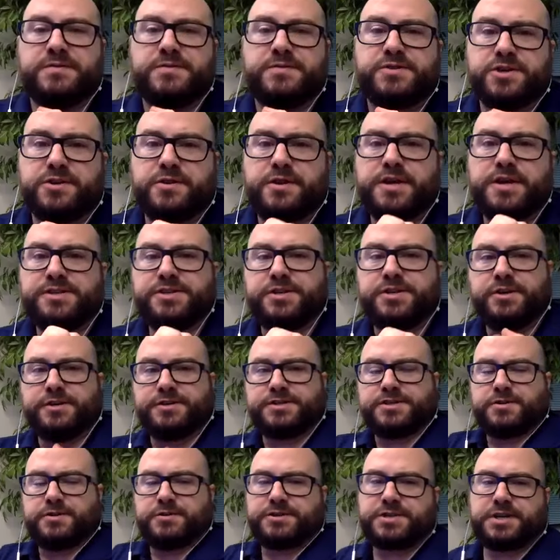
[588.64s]
So that's good.
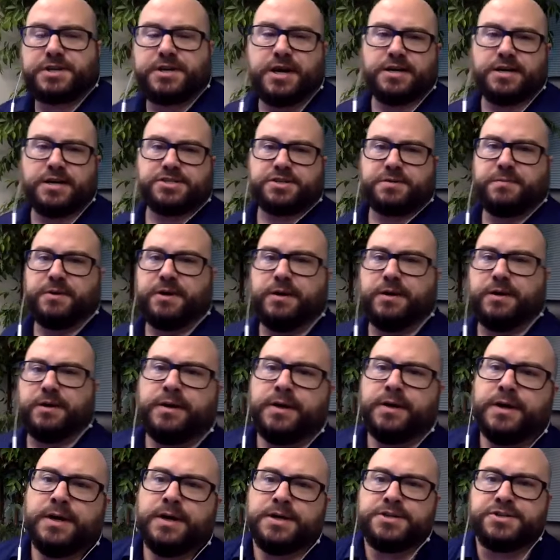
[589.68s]
So it's customer
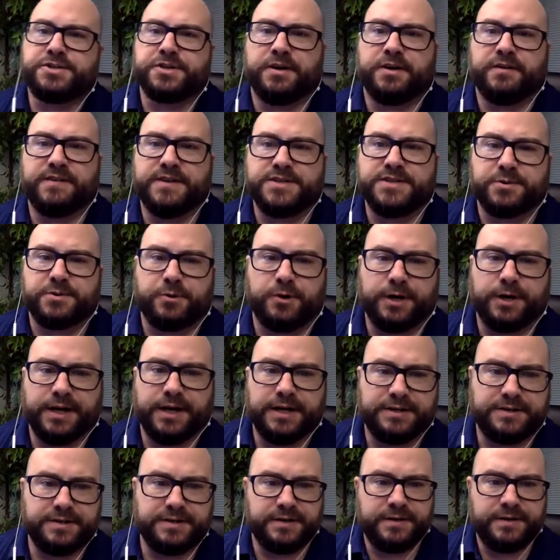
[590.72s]
service
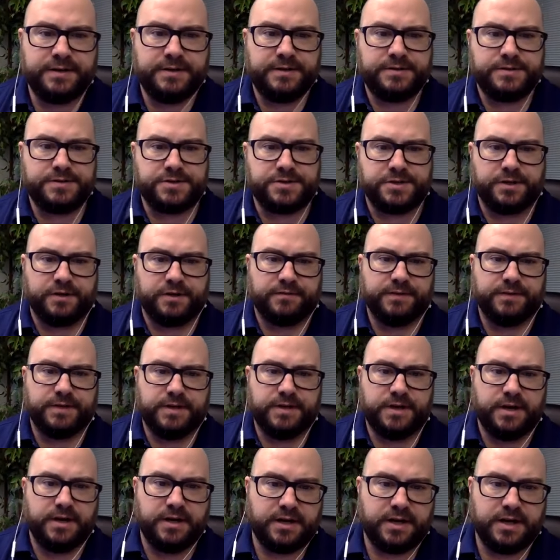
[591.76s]
oriented, service,
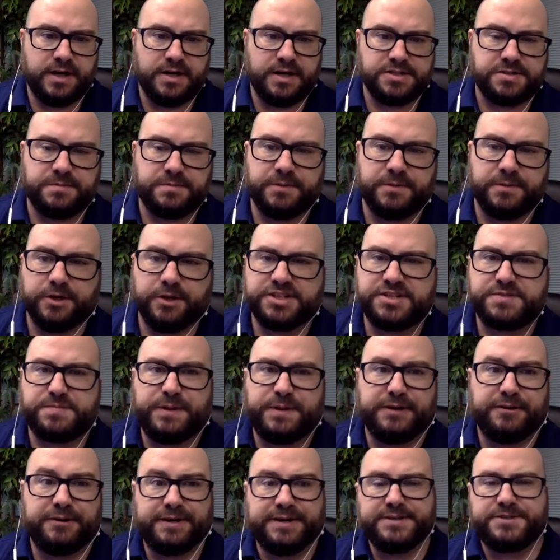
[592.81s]
uh, customer
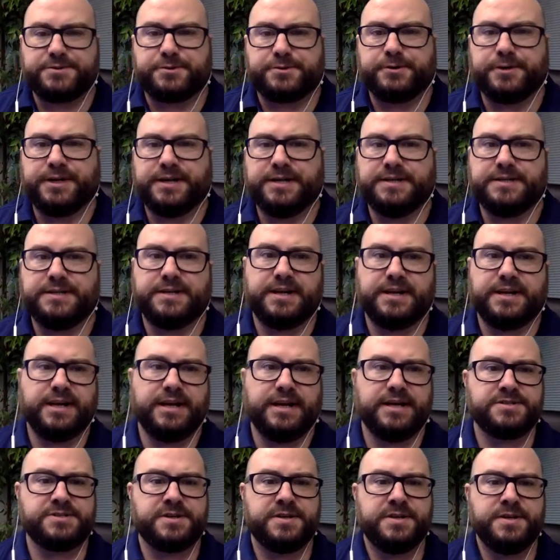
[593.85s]
experience oriented, I
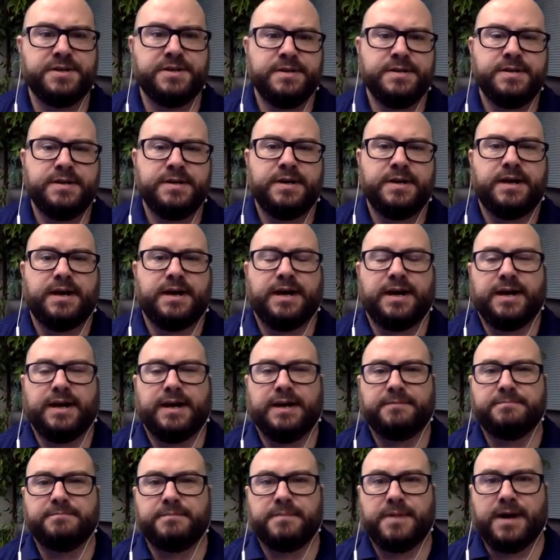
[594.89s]
guess.
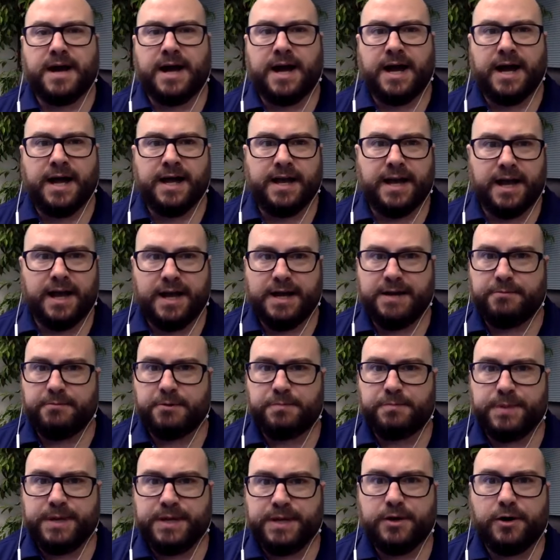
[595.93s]
Uh, I, I
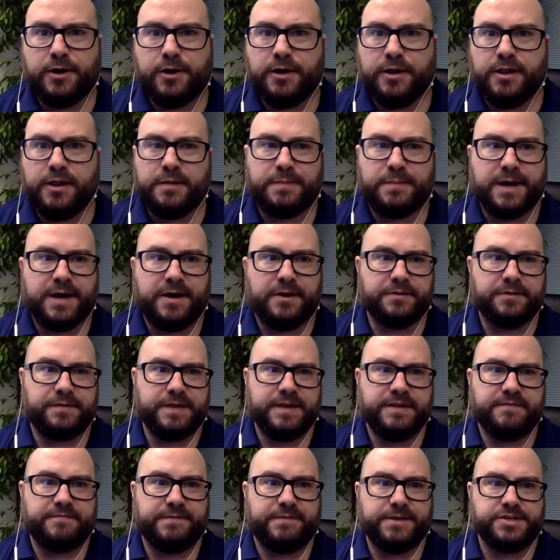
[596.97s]
would be all about the
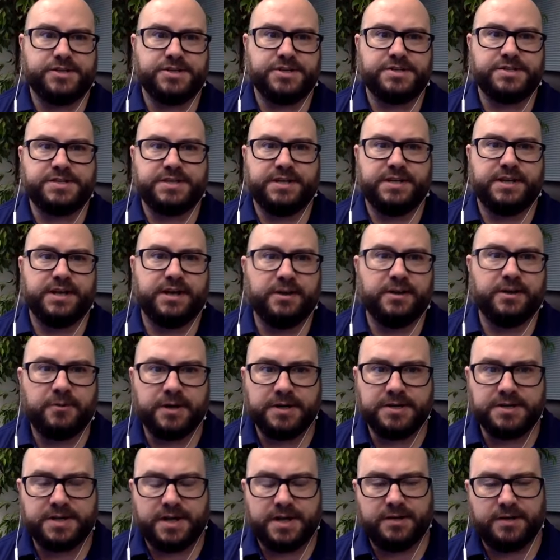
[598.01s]
efficiency, and I don't want
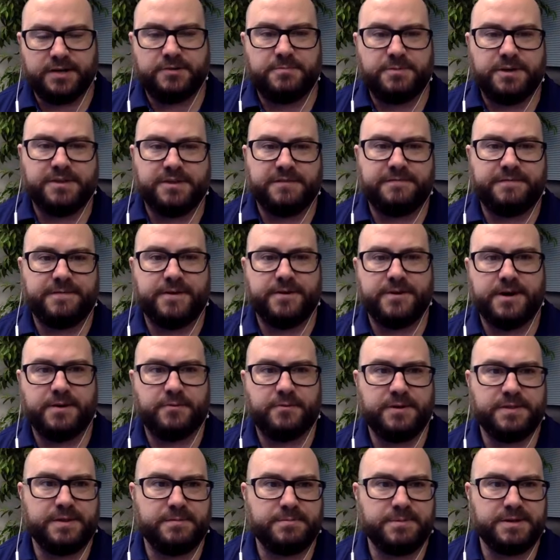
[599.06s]
to talk to them on the phone. I
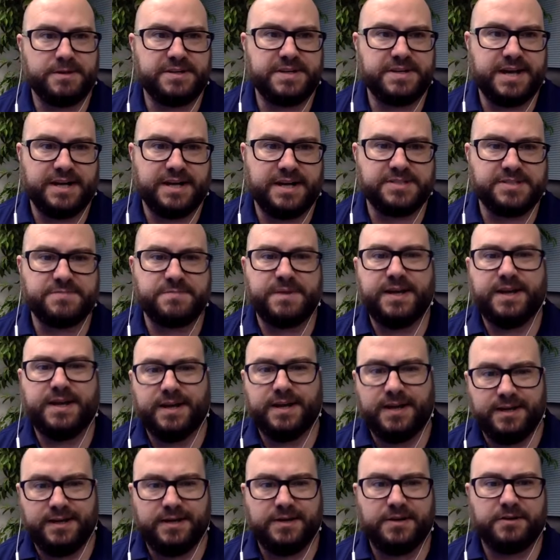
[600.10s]
want them to text me, uh,
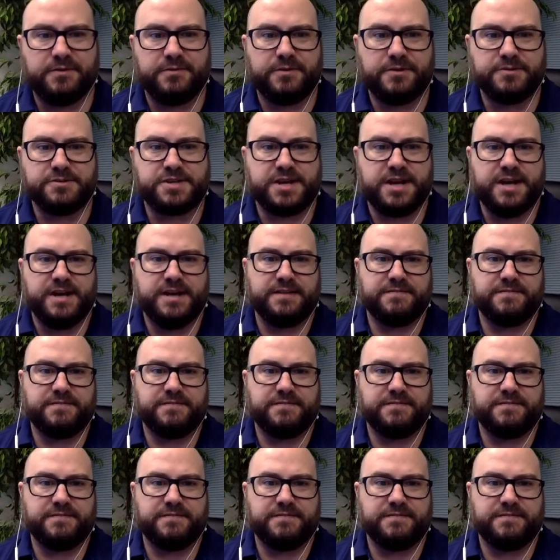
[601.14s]
you know, those kind